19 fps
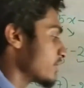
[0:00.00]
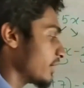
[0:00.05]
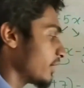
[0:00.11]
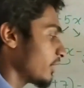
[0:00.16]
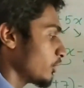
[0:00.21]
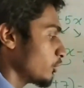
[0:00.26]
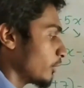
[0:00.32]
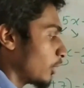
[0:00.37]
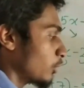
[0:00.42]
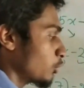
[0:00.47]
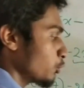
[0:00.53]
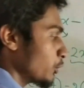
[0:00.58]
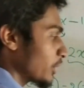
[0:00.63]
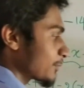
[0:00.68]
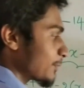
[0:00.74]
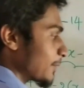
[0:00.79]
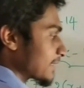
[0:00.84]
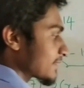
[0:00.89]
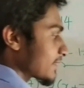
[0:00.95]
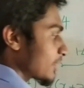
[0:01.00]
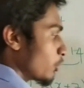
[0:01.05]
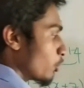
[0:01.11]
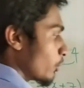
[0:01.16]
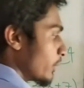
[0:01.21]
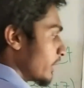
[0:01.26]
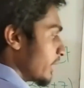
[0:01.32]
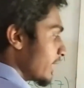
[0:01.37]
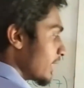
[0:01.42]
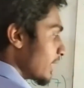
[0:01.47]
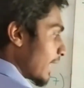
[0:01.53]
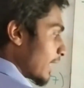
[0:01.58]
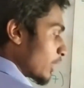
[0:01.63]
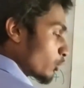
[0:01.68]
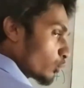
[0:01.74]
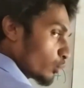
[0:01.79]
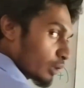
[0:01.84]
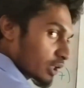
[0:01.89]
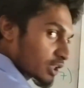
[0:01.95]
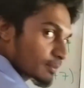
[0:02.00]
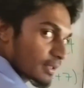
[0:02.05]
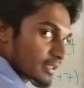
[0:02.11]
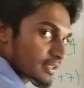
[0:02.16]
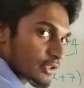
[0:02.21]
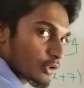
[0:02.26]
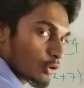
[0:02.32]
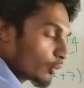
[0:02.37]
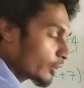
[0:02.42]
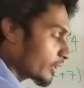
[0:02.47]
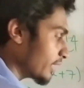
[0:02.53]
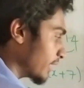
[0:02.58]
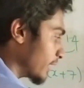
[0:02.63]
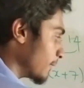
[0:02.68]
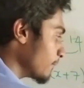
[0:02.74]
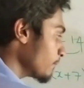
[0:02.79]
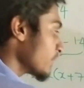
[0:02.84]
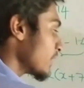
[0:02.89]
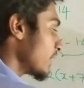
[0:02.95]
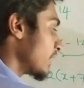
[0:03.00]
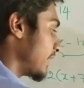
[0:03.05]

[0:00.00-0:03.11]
say? You have 2x plus 3 over here and 2x plus 3 over here.